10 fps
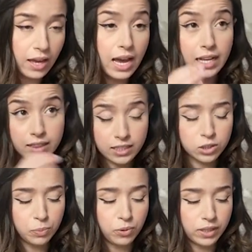At this
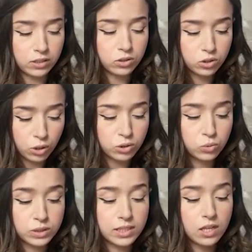point, Toast
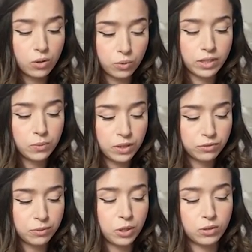was the only one
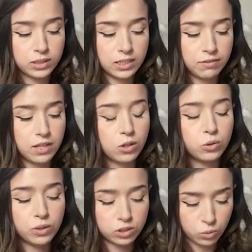from OTV who
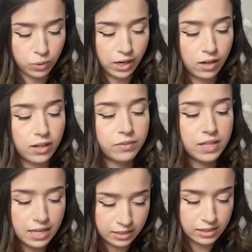was aware of
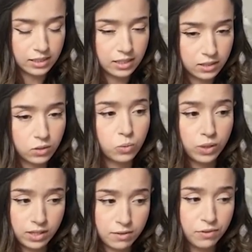the incident
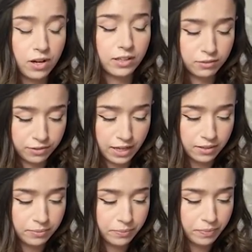with Yvonne and Fed.
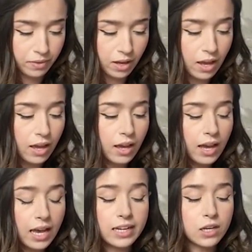
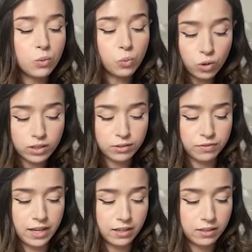And he warned
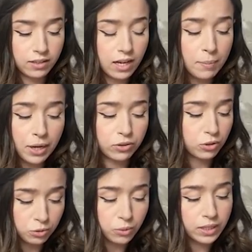Fed about the
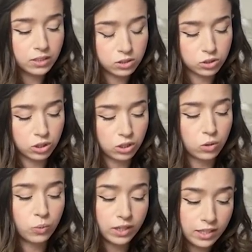growing concern
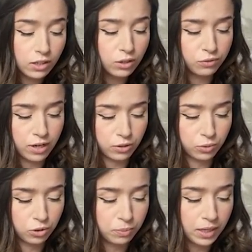within our friend
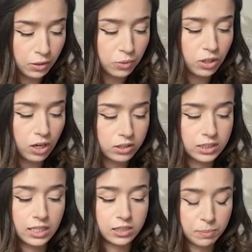group in regards
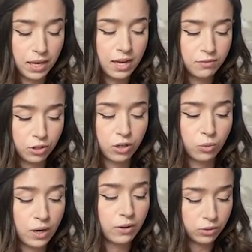to his behavior
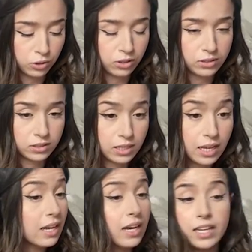around girls.
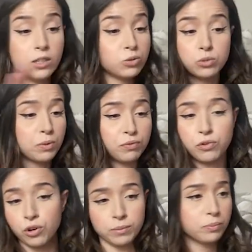And this was
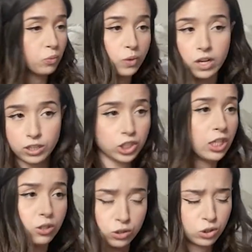before we all
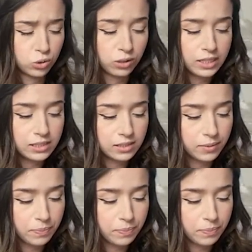shared our stories.